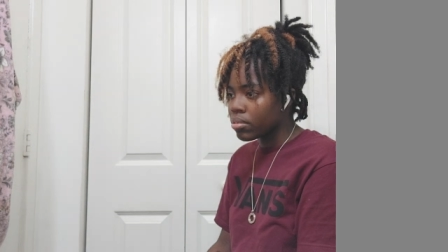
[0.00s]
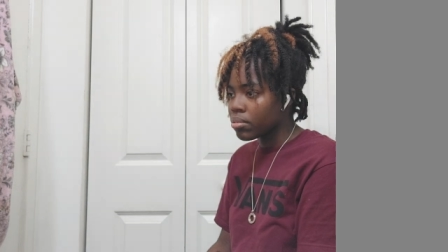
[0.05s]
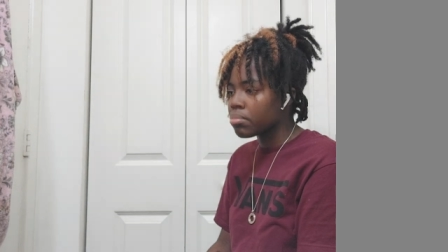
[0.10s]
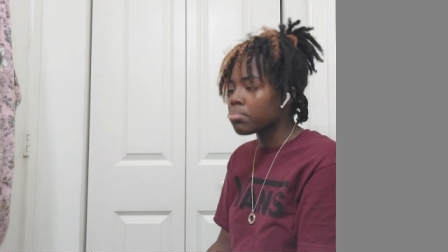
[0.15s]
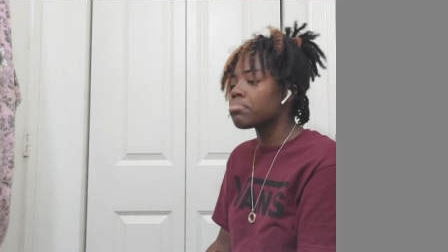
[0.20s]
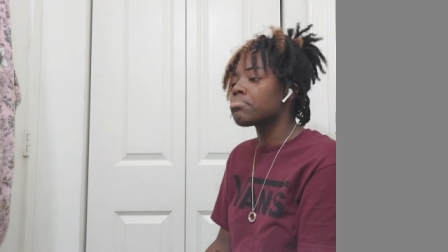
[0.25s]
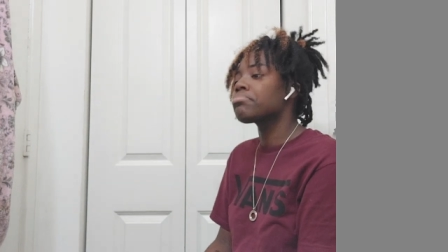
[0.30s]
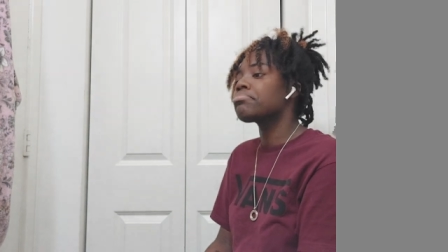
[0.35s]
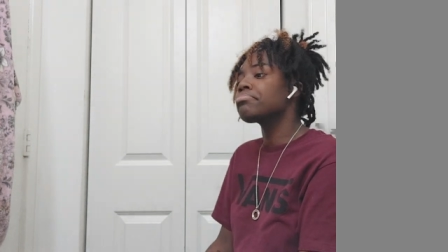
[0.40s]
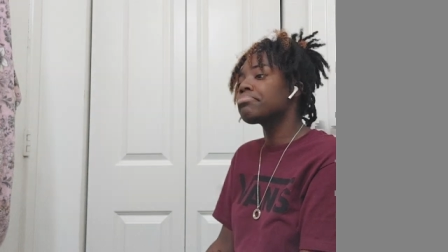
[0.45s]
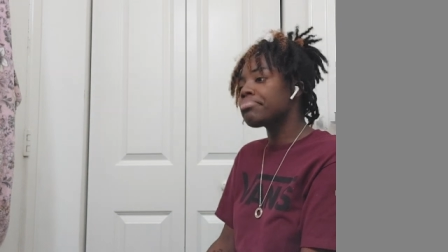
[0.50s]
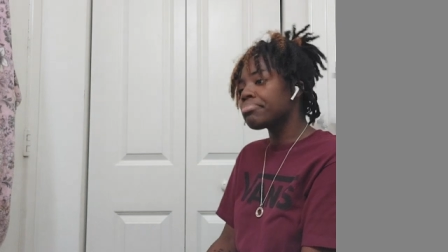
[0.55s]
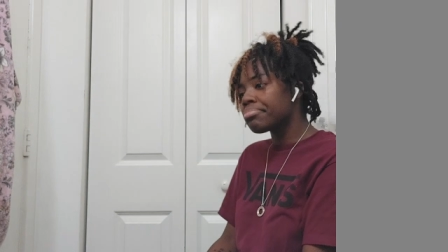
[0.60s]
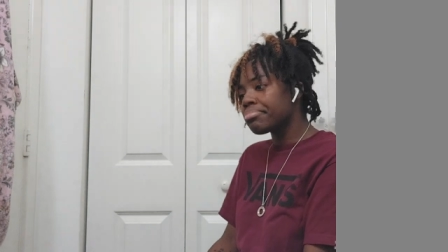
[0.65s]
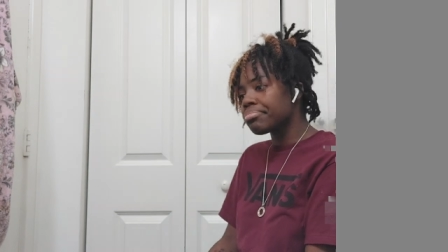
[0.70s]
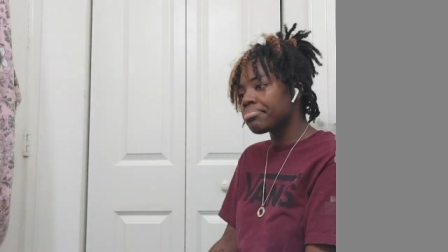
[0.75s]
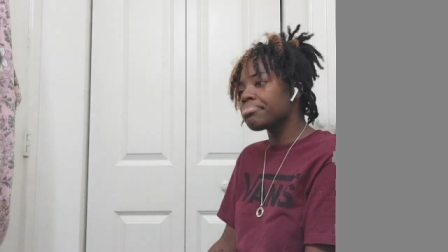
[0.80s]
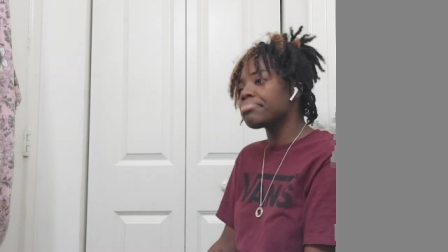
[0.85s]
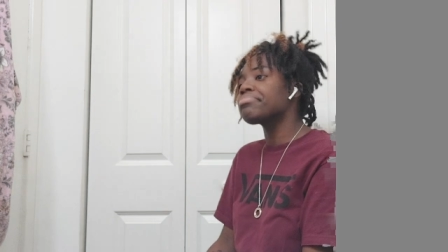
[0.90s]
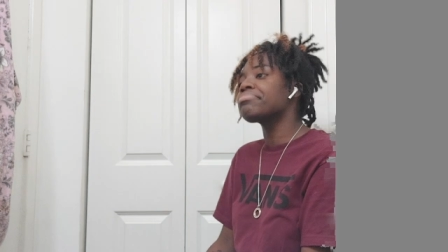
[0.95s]

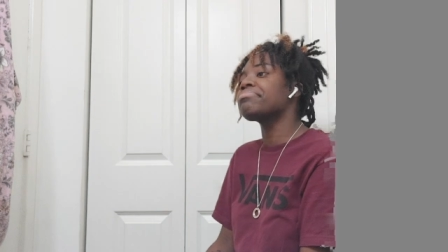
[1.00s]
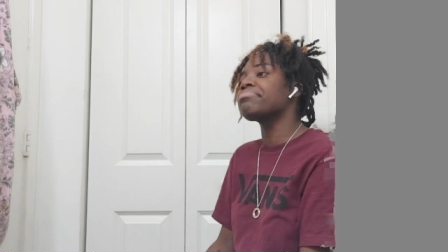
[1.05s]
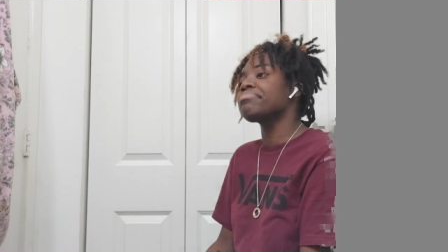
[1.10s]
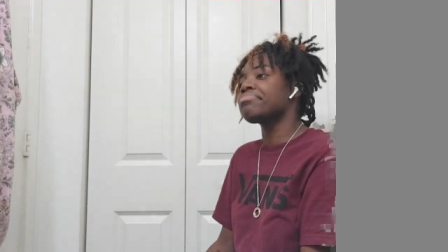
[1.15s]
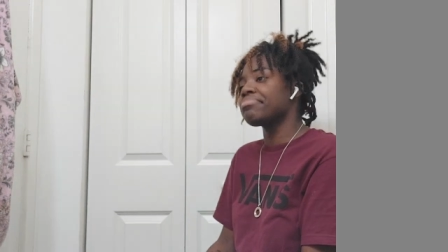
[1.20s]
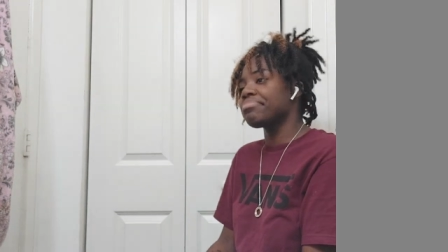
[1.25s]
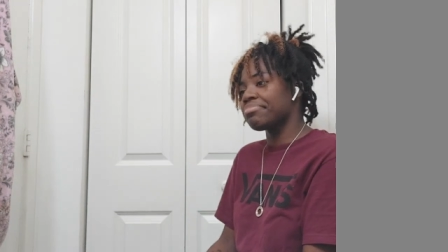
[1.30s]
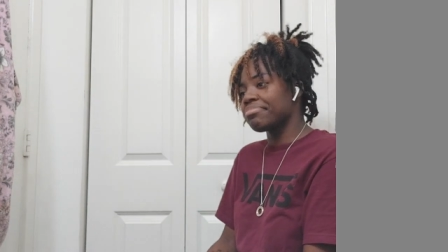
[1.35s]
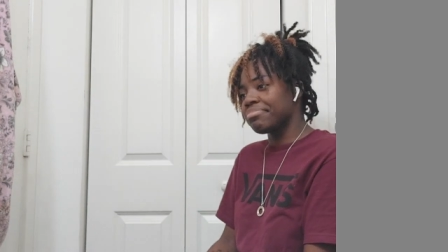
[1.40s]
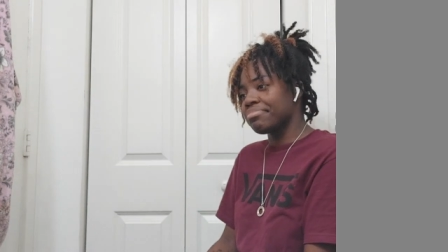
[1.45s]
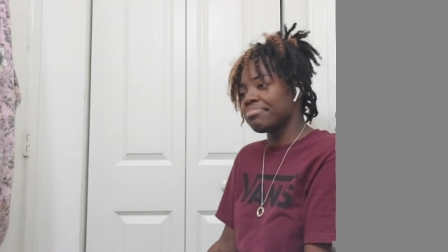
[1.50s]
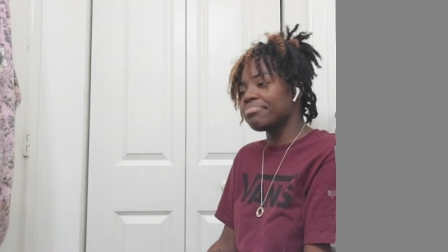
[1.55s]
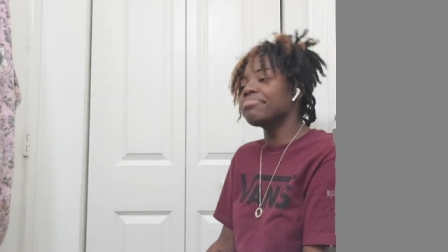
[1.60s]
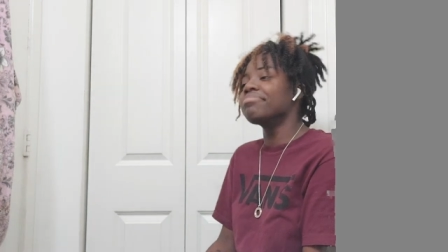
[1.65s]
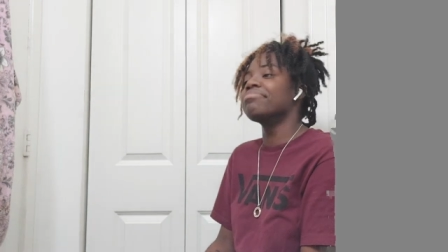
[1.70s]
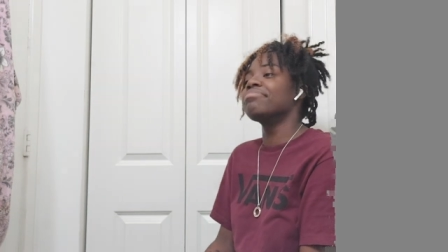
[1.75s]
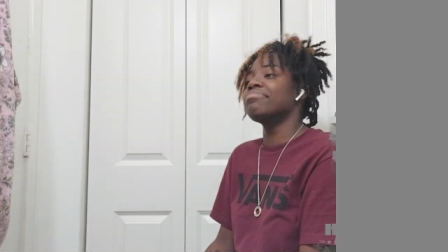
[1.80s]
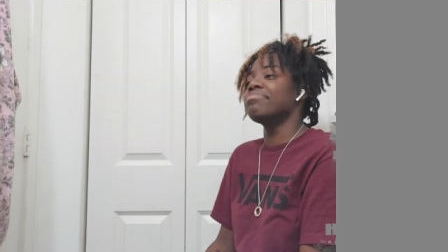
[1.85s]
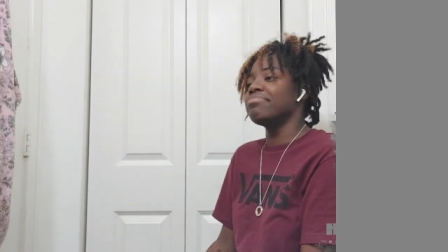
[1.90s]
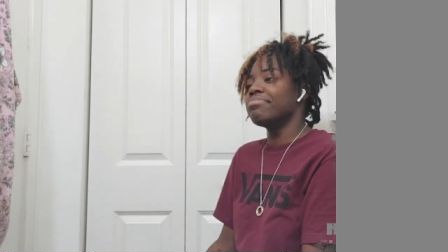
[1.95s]

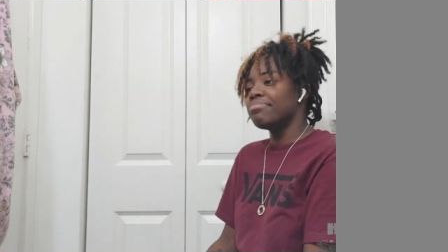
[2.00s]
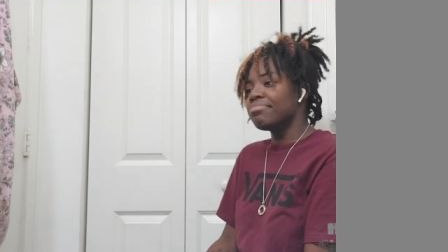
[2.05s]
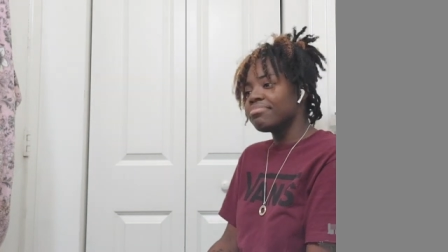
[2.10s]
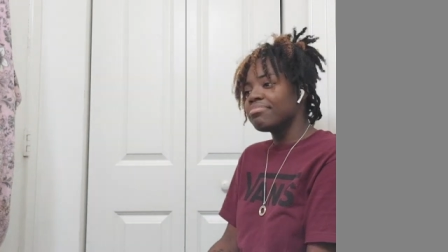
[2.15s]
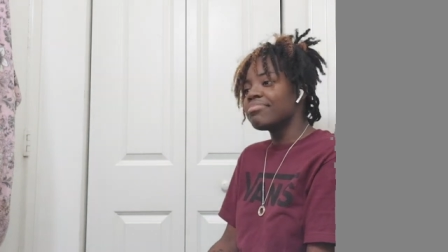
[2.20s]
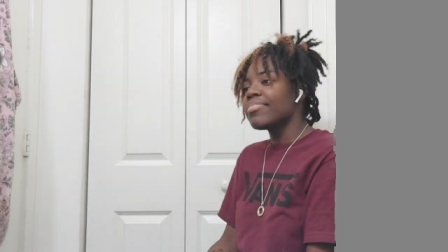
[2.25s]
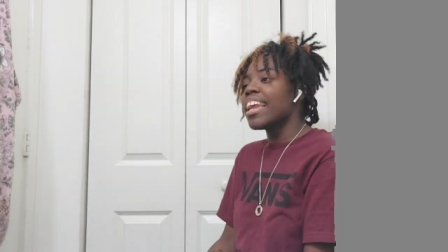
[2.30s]
I think...